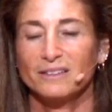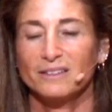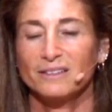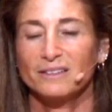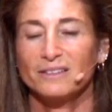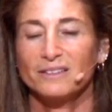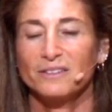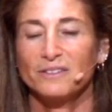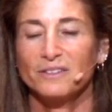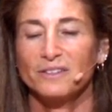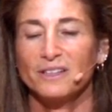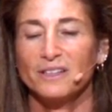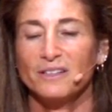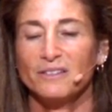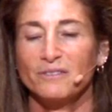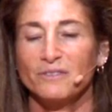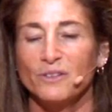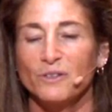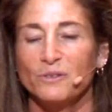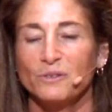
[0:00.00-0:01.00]
Is there an
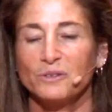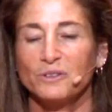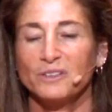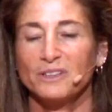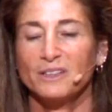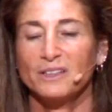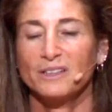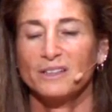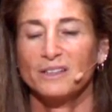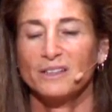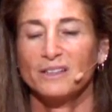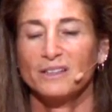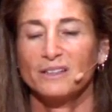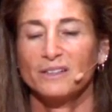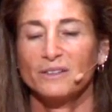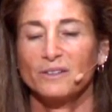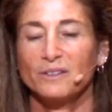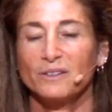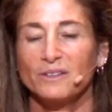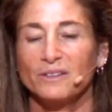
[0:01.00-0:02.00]
if only that
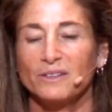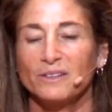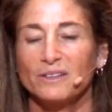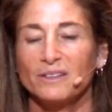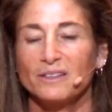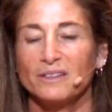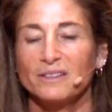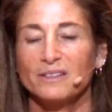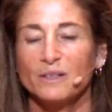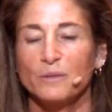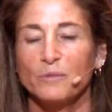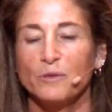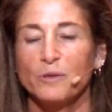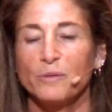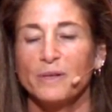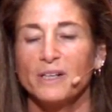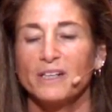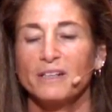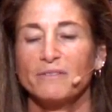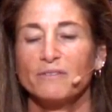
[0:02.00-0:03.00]
you're in some way
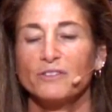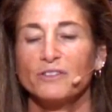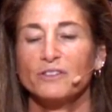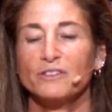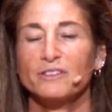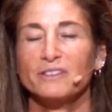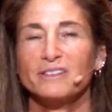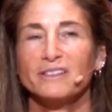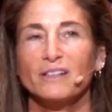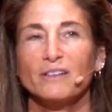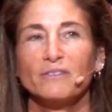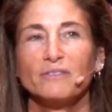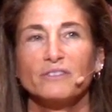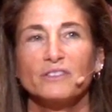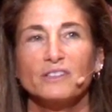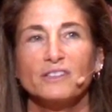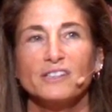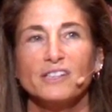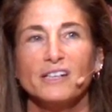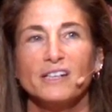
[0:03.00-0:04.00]
waiting for yourself
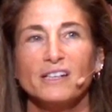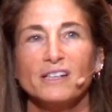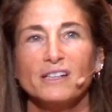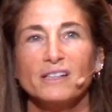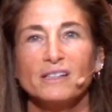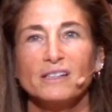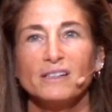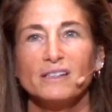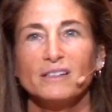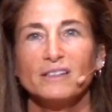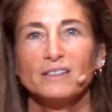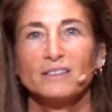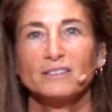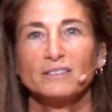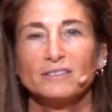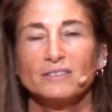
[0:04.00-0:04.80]
to change?